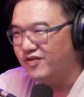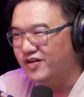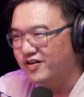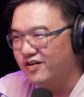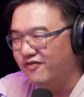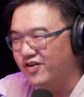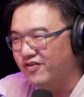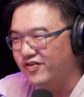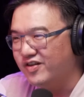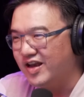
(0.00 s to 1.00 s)
when in the event
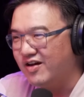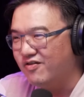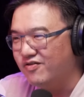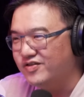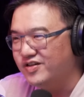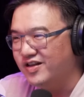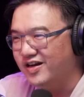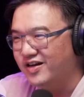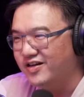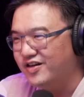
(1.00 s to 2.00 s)
of attack, or is it
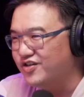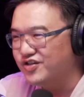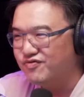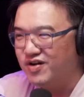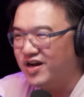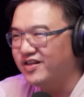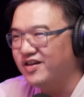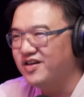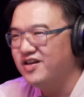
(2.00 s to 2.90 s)
like they're just reacting?